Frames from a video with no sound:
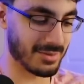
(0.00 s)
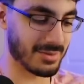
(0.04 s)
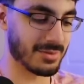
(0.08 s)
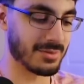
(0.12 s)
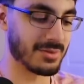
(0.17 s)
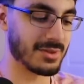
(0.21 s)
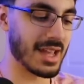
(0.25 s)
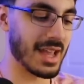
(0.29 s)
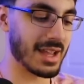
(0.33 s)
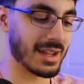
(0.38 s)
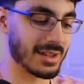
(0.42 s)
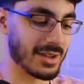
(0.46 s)

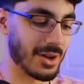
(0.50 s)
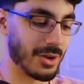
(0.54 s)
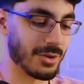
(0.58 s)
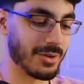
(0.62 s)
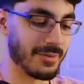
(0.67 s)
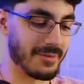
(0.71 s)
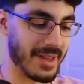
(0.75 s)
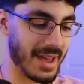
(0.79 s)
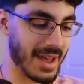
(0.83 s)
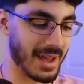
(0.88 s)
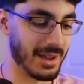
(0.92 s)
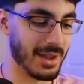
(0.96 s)
take note
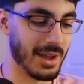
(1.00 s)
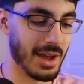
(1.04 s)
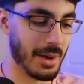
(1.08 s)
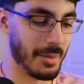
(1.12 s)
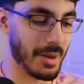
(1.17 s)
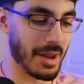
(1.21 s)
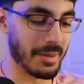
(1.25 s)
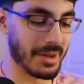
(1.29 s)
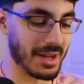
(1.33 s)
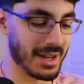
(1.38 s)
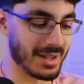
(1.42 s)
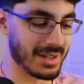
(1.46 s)
of that.
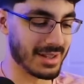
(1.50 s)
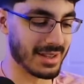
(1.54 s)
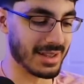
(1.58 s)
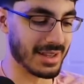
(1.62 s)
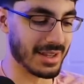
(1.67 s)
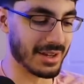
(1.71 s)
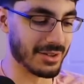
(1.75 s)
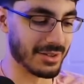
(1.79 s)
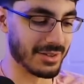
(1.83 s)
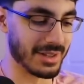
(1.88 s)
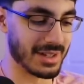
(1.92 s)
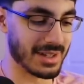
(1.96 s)
But I mean, it
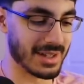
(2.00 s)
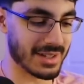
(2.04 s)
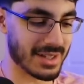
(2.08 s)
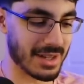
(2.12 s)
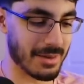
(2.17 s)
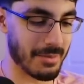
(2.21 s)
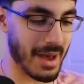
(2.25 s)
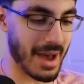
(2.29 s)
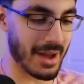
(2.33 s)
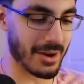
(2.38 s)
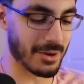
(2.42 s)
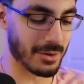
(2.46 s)
literally
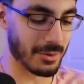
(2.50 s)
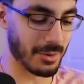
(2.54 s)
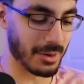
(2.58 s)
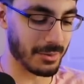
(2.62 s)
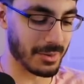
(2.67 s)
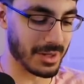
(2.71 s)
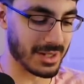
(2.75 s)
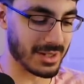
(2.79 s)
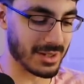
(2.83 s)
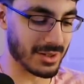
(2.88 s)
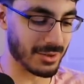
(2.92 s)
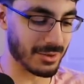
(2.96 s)
doesn't matter
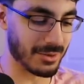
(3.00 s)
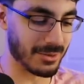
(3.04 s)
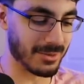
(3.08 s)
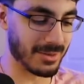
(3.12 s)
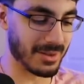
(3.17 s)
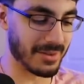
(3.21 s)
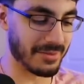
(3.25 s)
what we do.